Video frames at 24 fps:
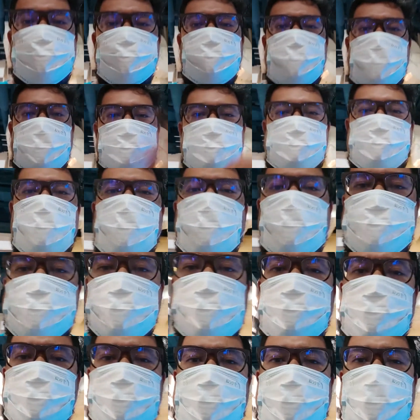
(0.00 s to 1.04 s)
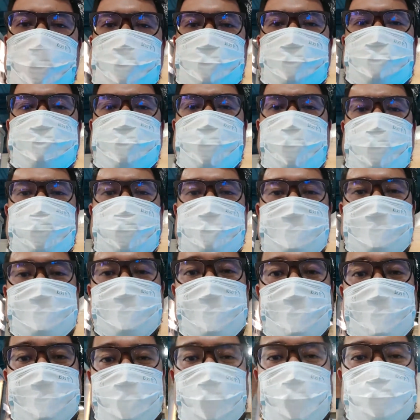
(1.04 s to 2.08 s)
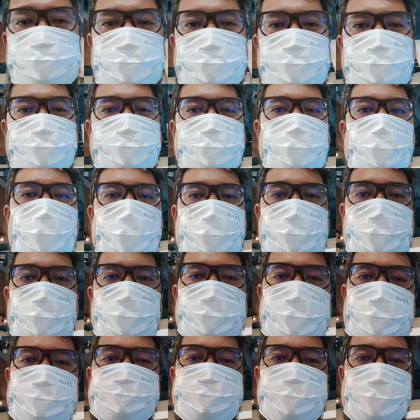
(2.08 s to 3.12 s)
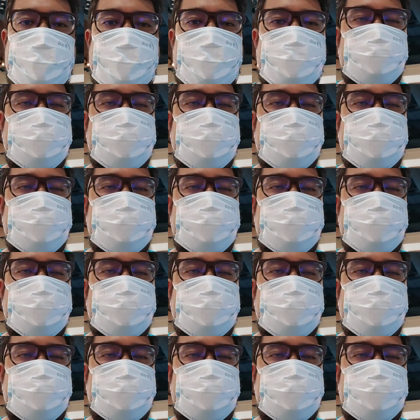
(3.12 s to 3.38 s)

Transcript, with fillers: sure that you know what you're gonna get, okay? Make sure you know what you're looking for.